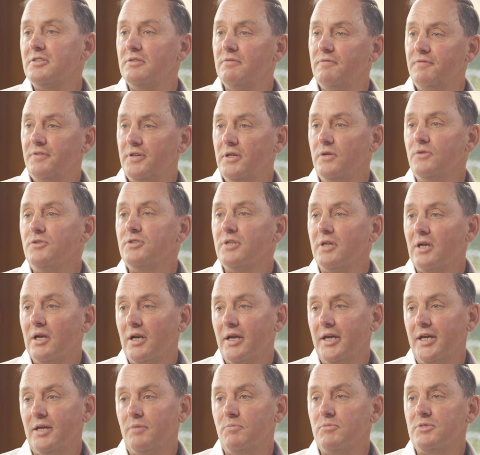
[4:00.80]
and future
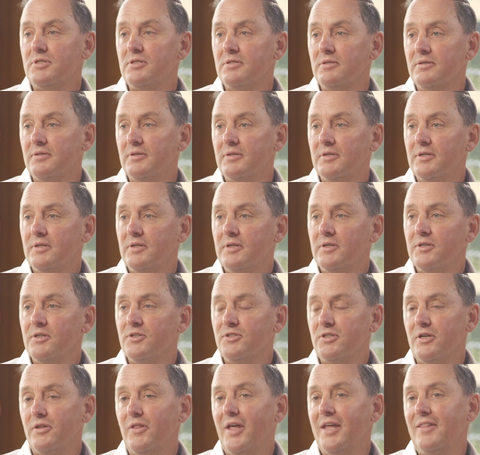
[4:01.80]
claims.
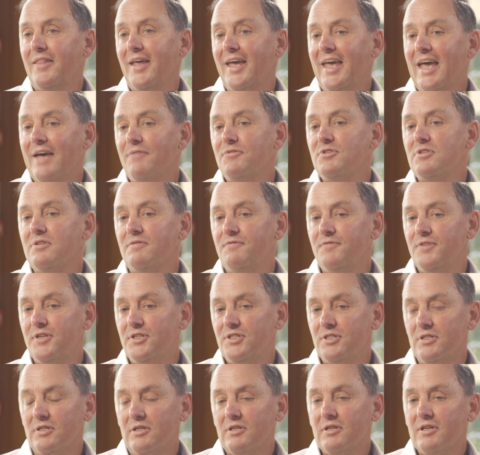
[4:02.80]
So they have
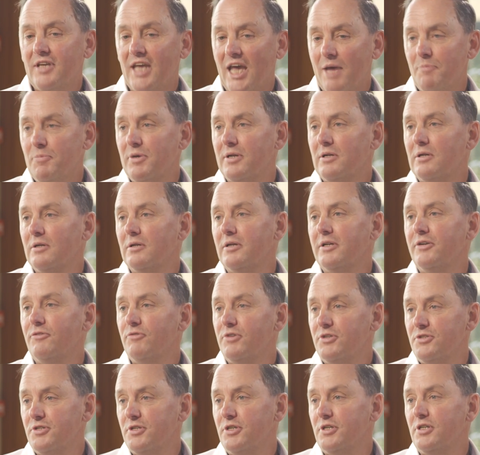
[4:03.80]
sufficient capital and
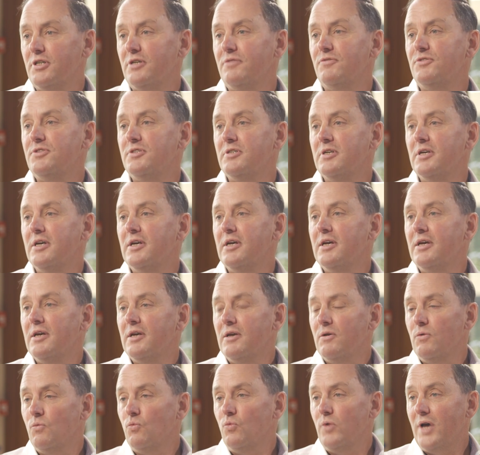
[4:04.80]
reserves
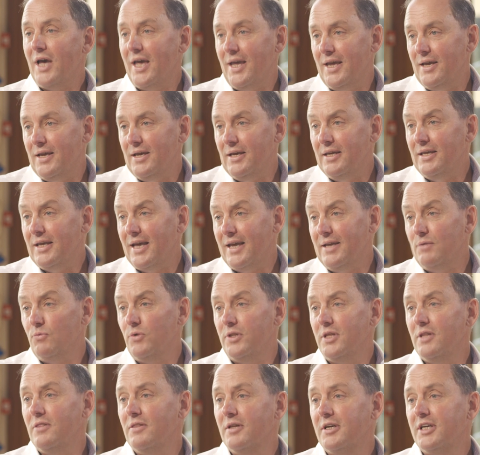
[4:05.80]

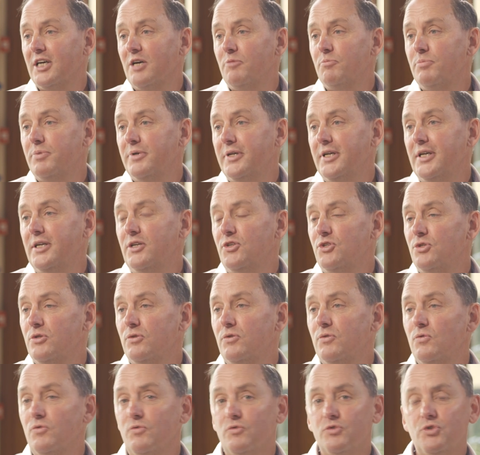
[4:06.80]
within the company.
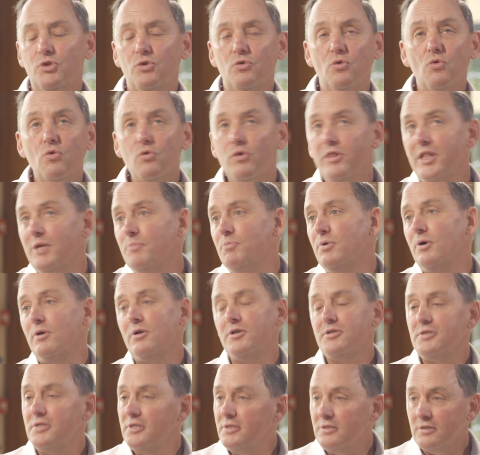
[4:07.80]
Should all of their
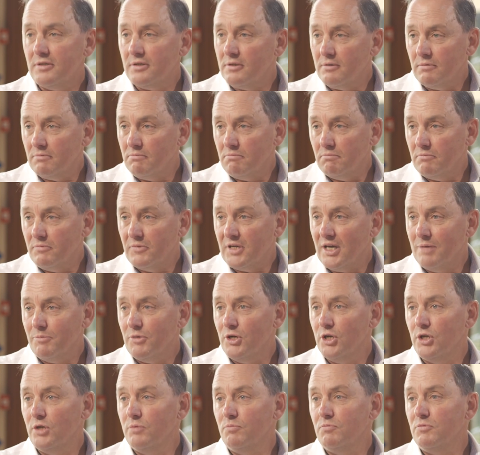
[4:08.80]
policies come
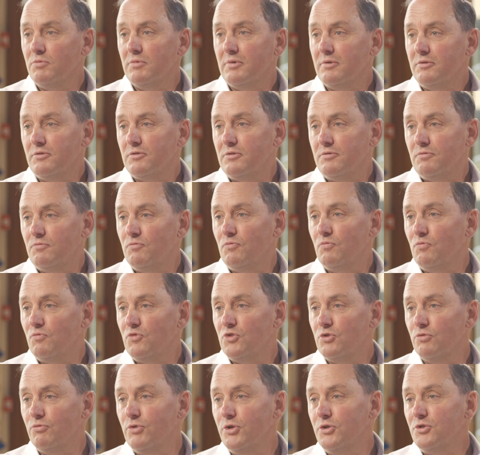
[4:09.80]
home
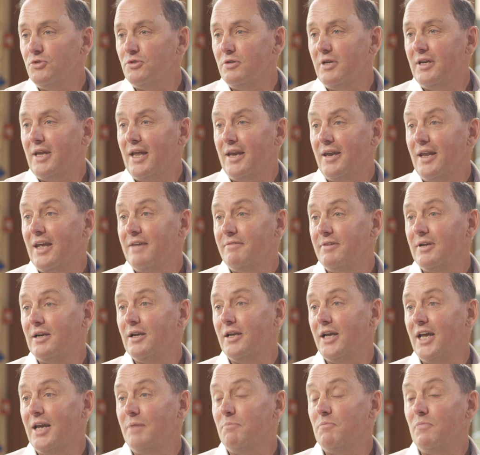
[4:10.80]
to roost and have a
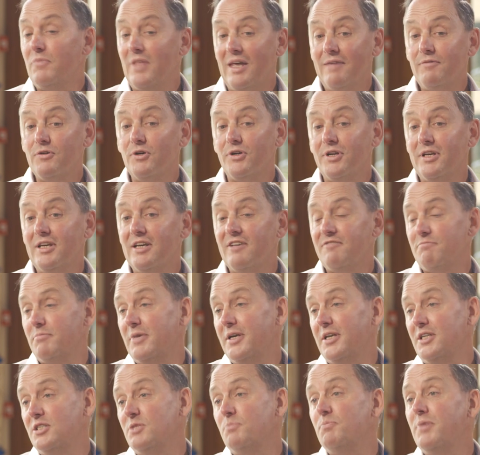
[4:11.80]
claim, they've got enough
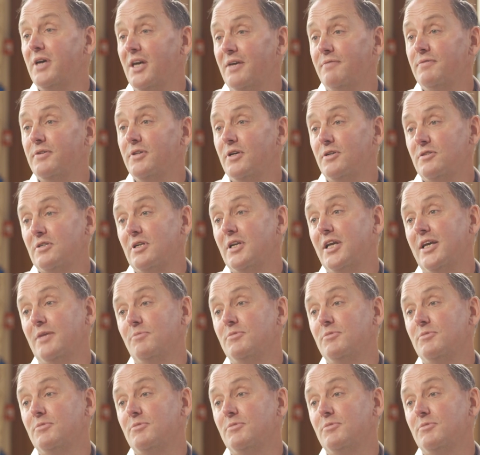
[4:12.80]
money to pay for those claims.